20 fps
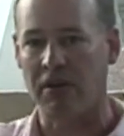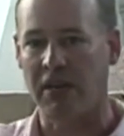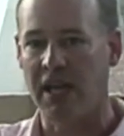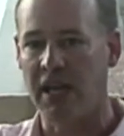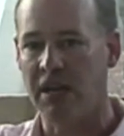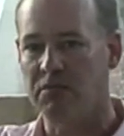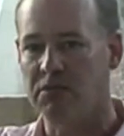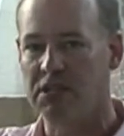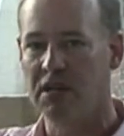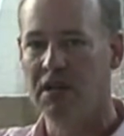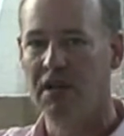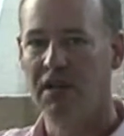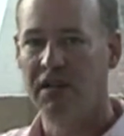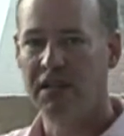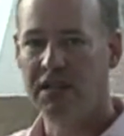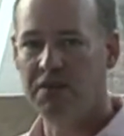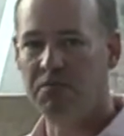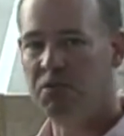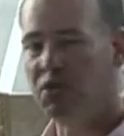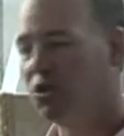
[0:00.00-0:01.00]
games
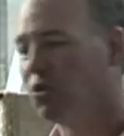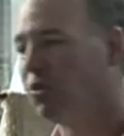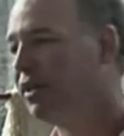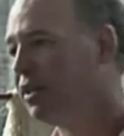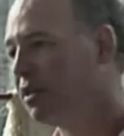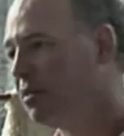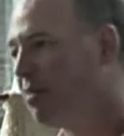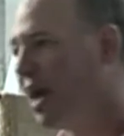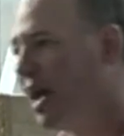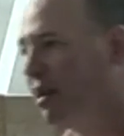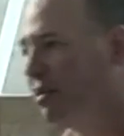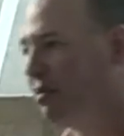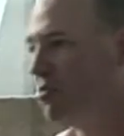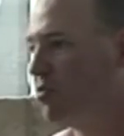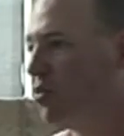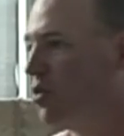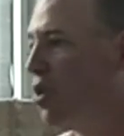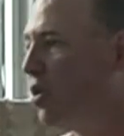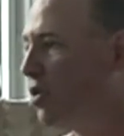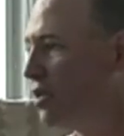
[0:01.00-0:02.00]
in between the bat-
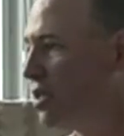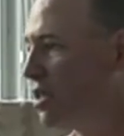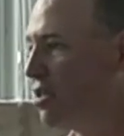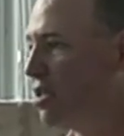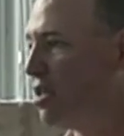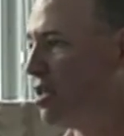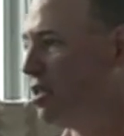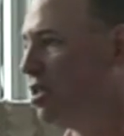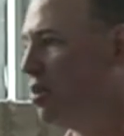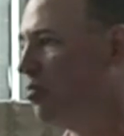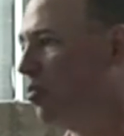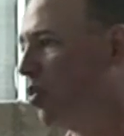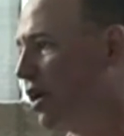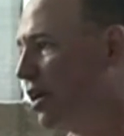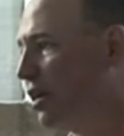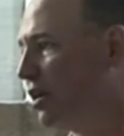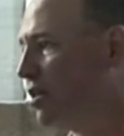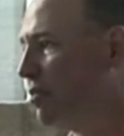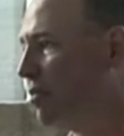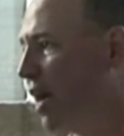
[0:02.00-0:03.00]
lulls in, in, the
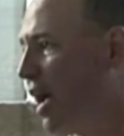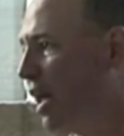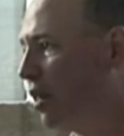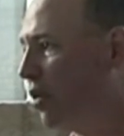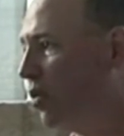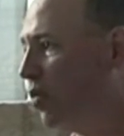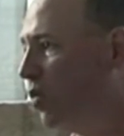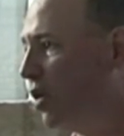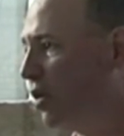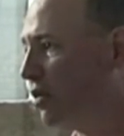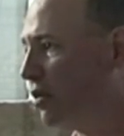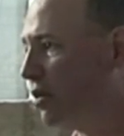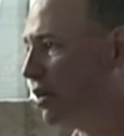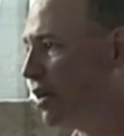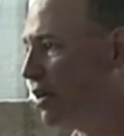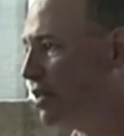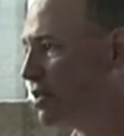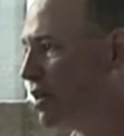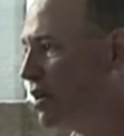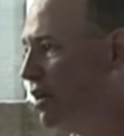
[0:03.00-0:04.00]
break of the Battle of
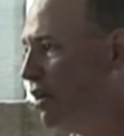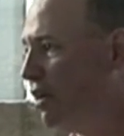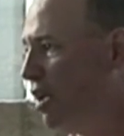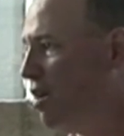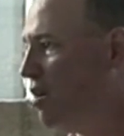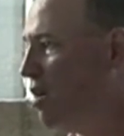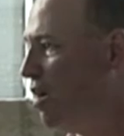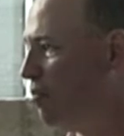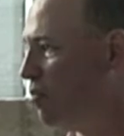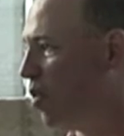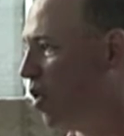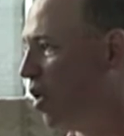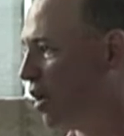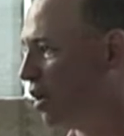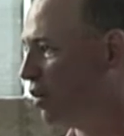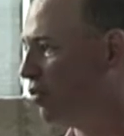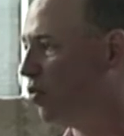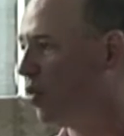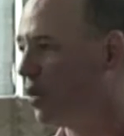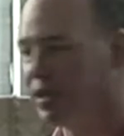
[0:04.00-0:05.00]
Wilderness. And, and,
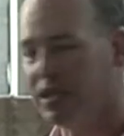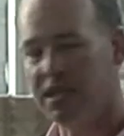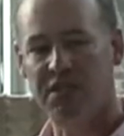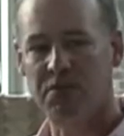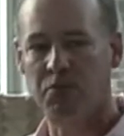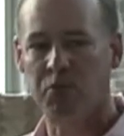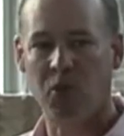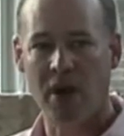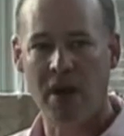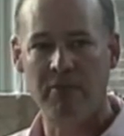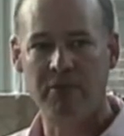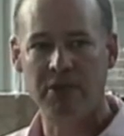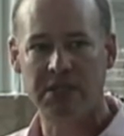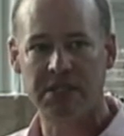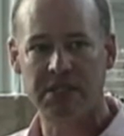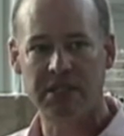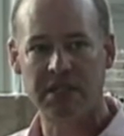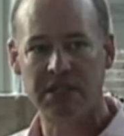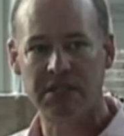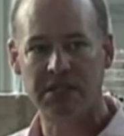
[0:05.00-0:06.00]
part of what his
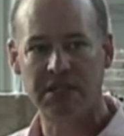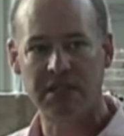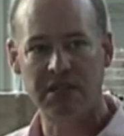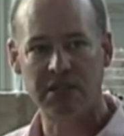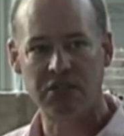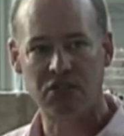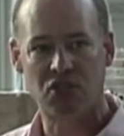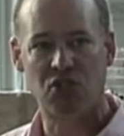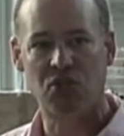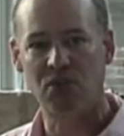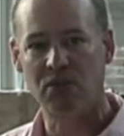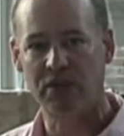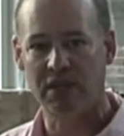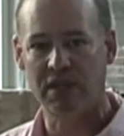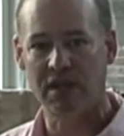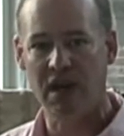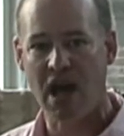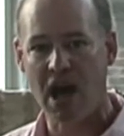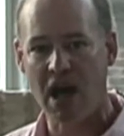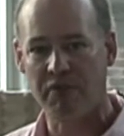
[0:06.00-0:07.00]
premise is is two of
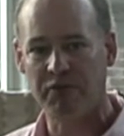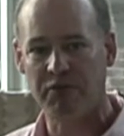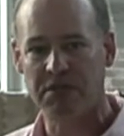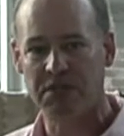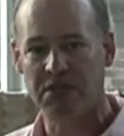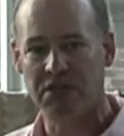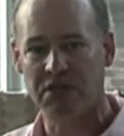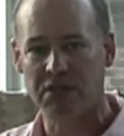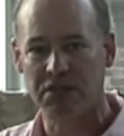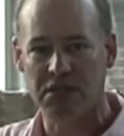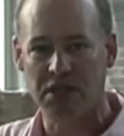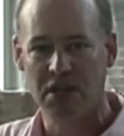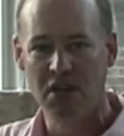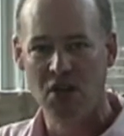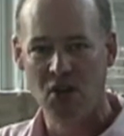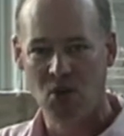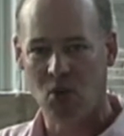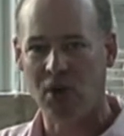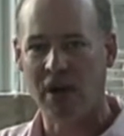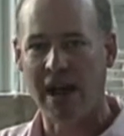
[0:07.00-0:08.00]
the officers
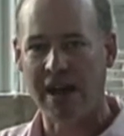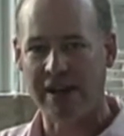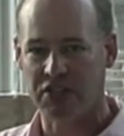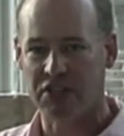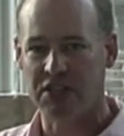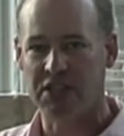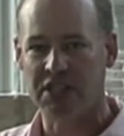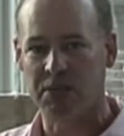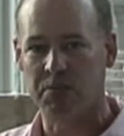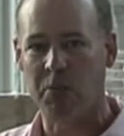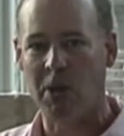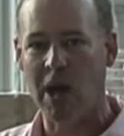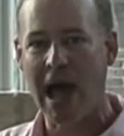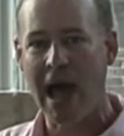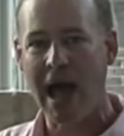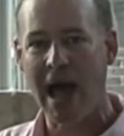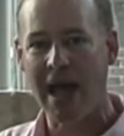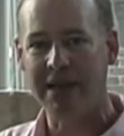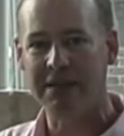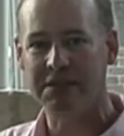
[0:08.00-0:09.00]
were actually
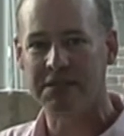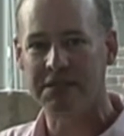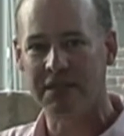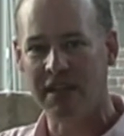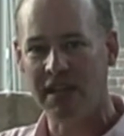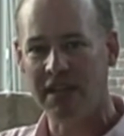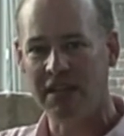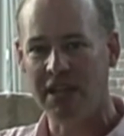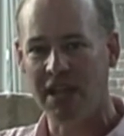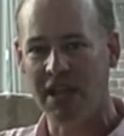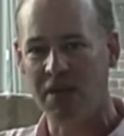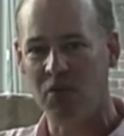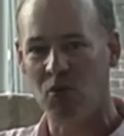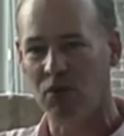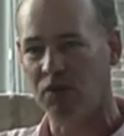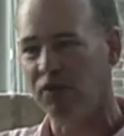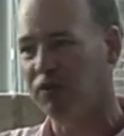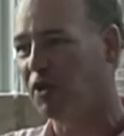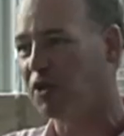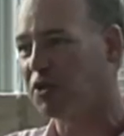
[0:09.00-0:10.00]
spies, and they
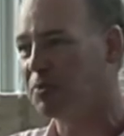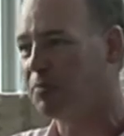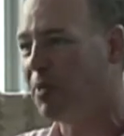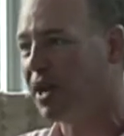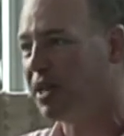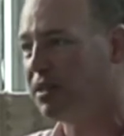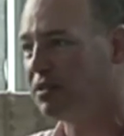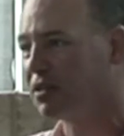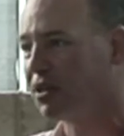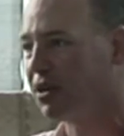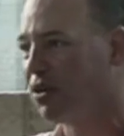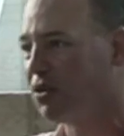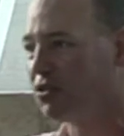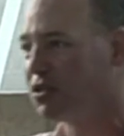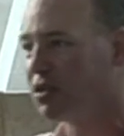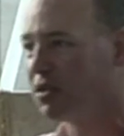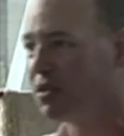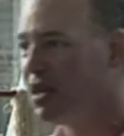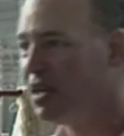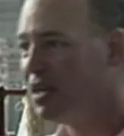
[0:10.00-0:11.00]
were first base
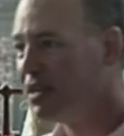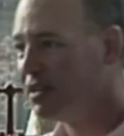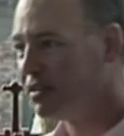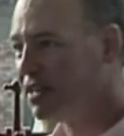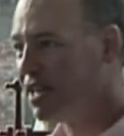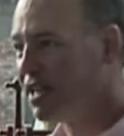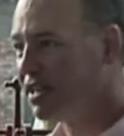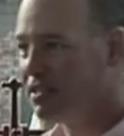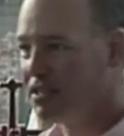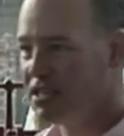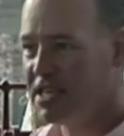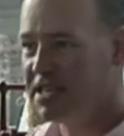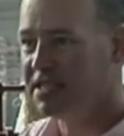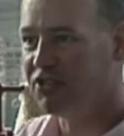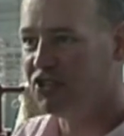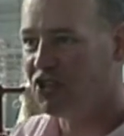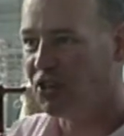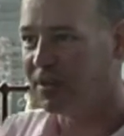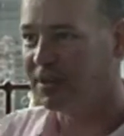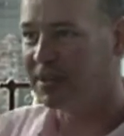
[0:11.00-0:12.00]
coach, and they in
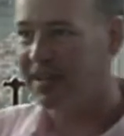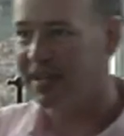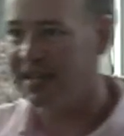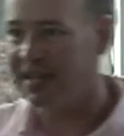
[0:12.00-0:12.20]
during the